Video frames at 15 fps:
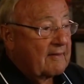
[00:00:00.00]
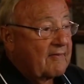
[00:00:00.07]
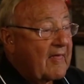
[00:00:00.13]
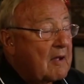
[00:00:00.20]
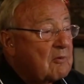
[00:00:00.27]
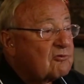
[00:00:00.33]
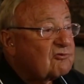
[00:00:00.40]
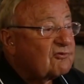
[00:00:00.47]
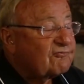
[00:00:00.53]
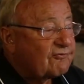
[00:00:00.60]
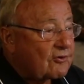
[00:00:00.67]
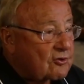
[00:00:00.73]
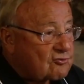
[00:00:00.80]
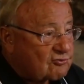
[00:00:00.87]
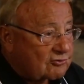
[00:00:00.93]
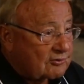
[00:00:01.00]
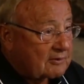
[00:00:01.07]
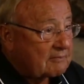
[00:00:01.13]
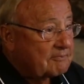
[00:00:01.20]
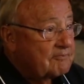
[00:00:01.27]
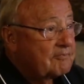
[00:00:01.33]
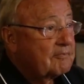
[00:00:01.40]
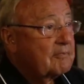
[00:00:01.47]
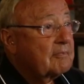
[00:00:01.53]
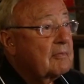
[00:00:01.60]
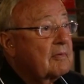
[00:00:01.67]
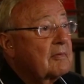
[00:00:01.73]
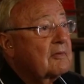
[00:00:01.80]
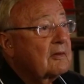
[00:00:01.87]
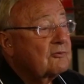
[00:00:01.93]
That was the first
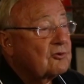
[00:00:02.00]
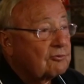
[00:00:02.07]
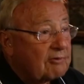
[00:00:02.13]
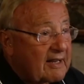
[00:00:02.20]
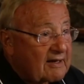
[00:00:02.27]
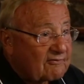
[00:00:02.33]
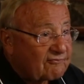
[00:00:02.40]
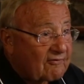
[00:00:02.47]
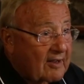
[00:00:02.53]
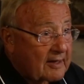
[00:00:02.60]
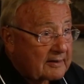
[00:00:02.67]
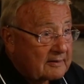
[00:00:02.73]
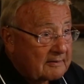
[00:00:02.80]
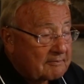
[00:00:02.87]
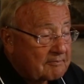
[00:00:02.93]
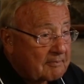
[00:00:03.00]
Duran fight,